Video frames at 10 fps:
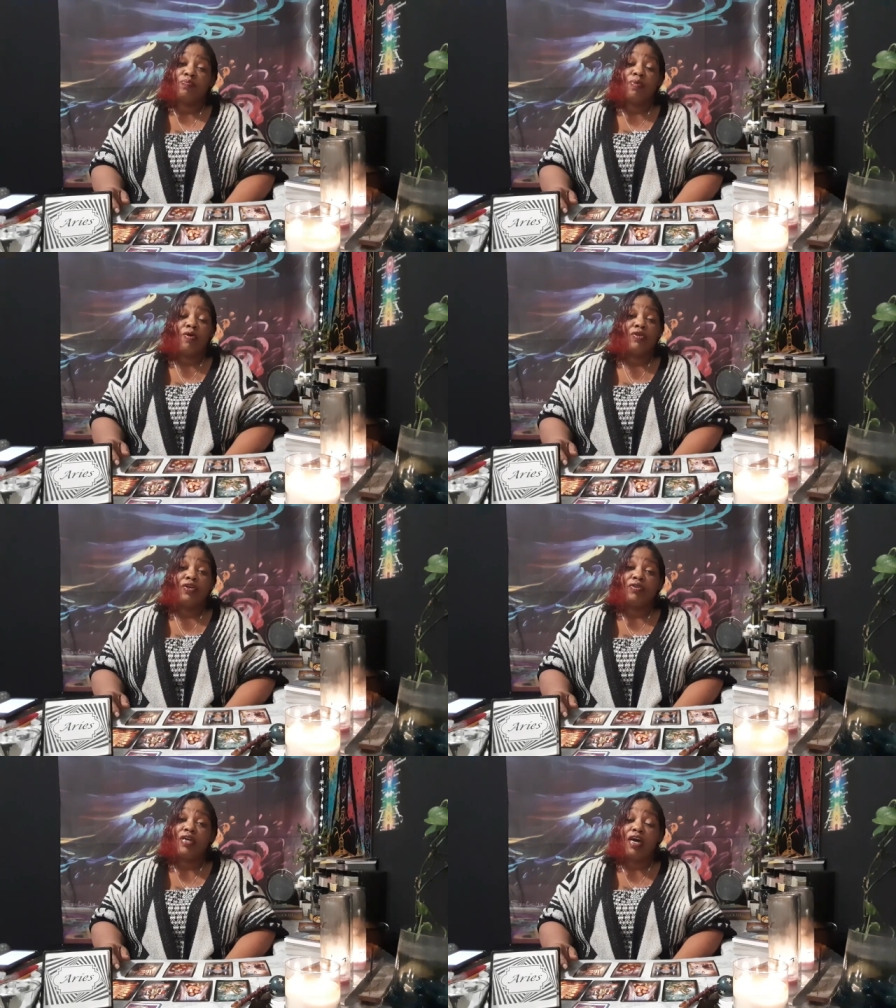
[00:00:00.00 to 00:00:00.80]
Poor
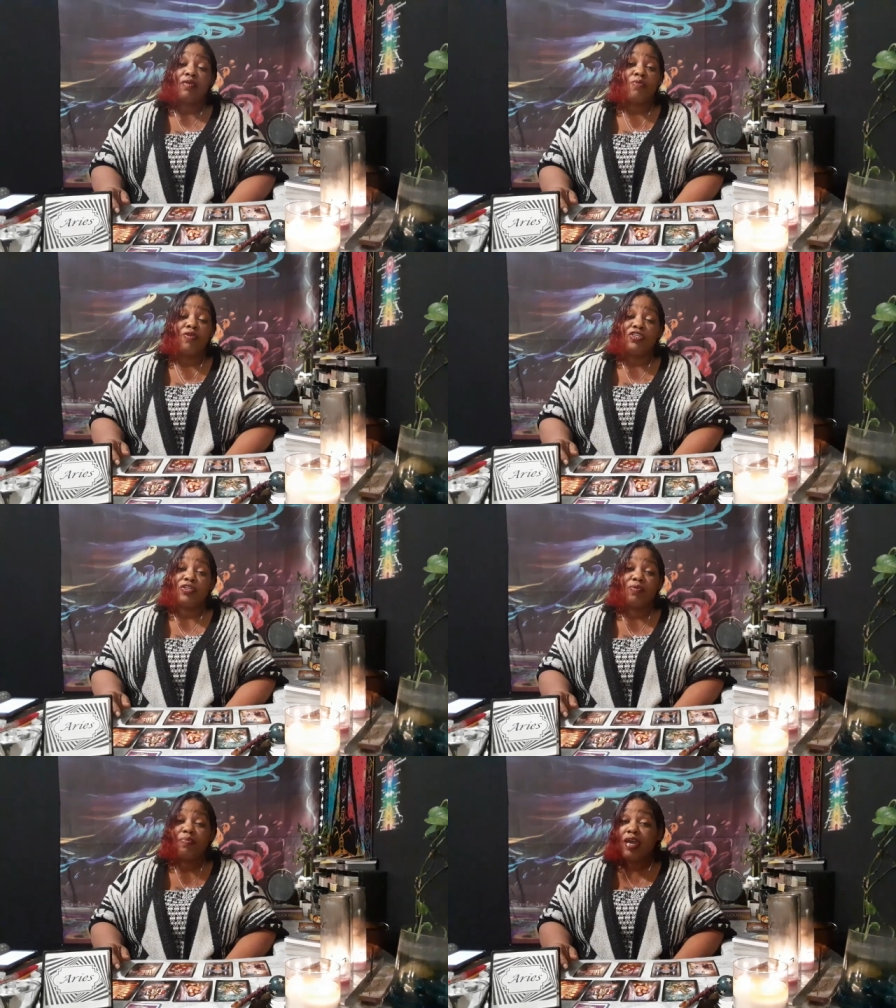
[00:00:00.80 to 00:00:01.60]
little
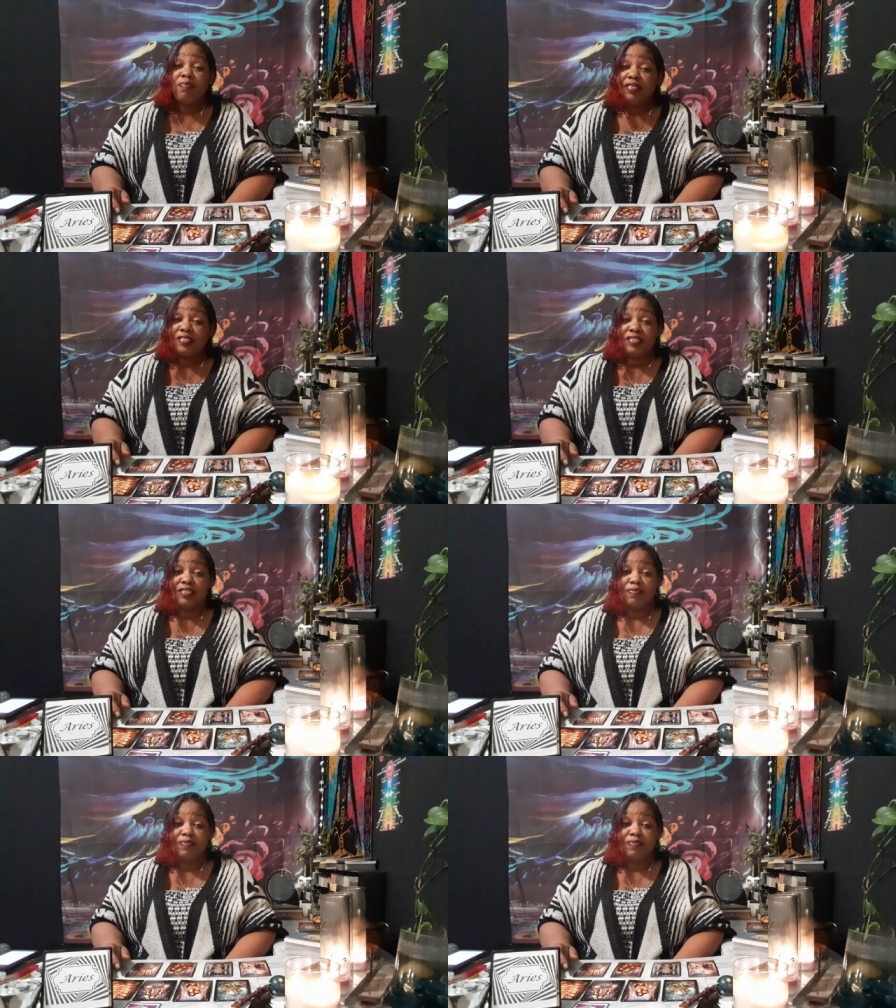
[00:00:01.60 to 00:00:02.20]
non-emotional babies.